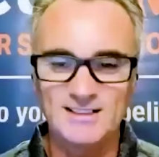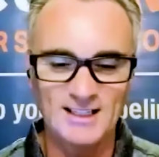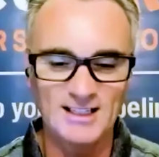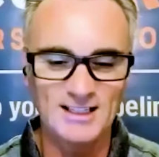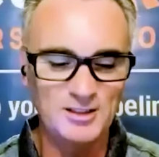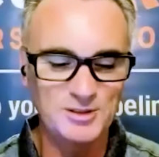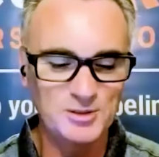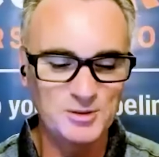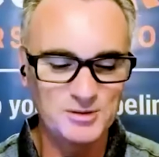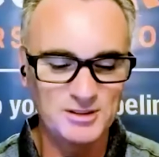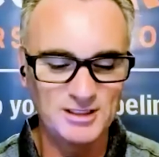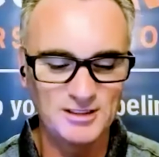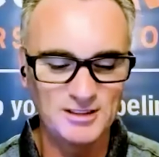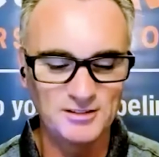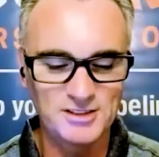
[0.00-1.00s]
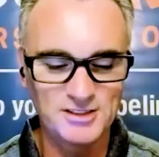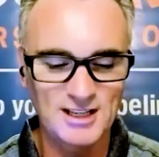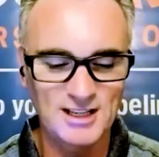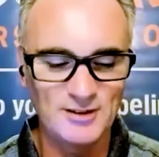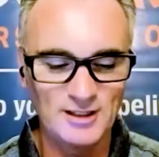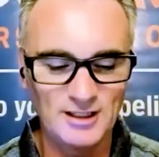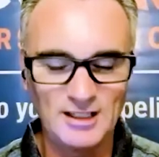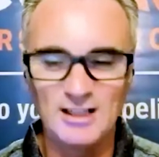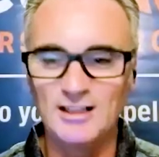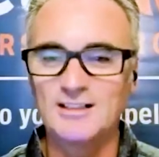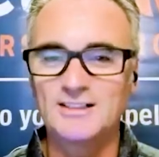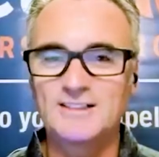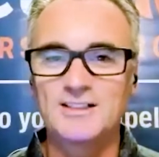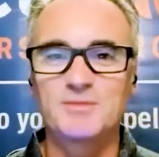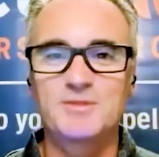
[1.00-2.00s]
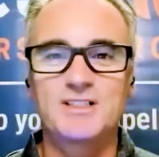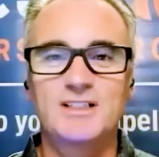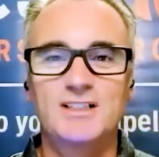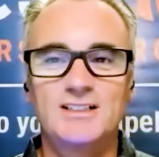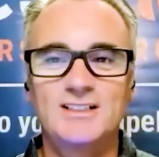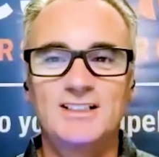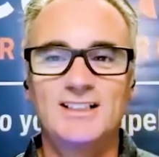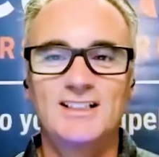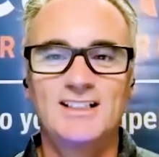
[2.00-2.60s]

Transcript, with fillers: they lose, you know, just have a lull at some stage.